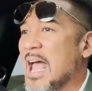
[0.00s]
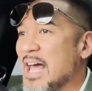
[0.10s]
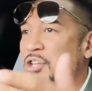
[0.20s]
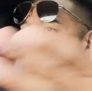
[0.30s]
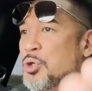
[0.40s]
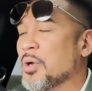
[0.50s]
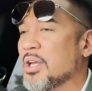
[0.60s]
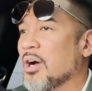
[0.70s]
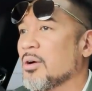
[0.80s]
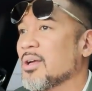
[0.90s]
at his
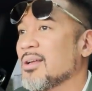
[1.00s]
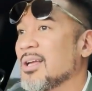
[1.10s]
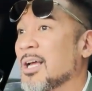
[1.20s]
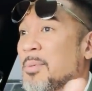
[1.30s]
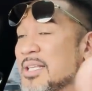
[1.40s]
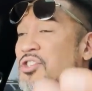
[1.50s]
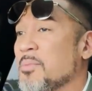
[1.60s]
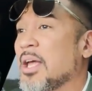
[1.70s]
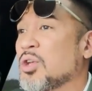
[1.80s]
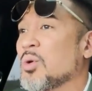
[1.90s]
studio, it could potentially
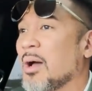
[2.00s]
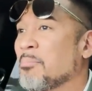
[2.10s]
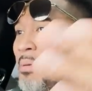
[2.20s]
make you $1